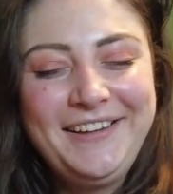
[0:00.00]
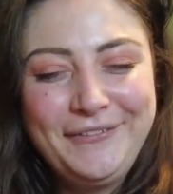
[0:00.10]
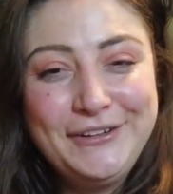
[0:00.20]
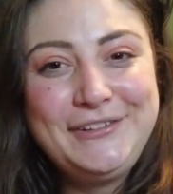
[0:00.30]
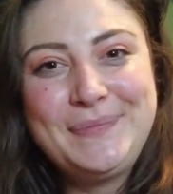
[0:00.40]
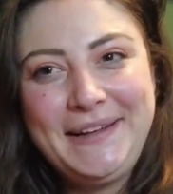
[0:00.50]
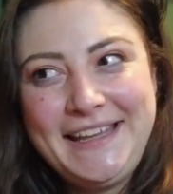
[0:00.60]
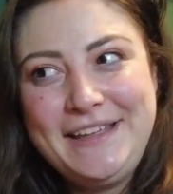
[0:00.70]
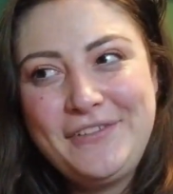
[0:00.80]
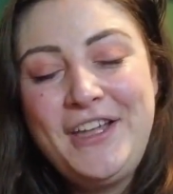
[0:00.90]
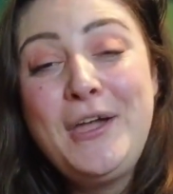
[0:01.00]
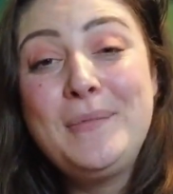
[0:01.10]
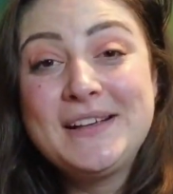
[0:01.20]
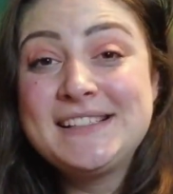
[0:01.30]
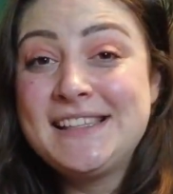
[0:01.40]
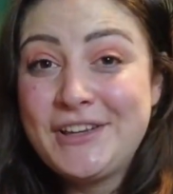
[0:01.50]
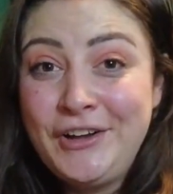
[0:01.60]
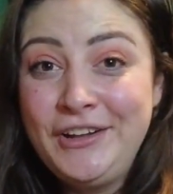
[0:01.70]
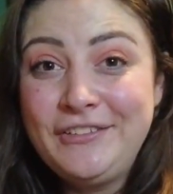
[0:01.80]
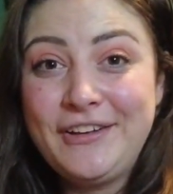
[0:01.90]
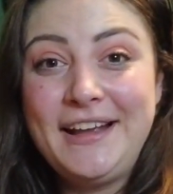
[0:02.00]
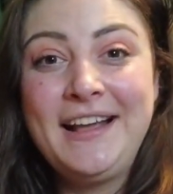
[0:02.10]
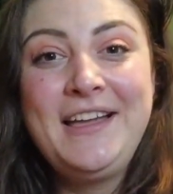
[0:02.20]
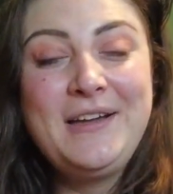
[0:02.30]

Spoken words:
Would you believe? Because of the colouring.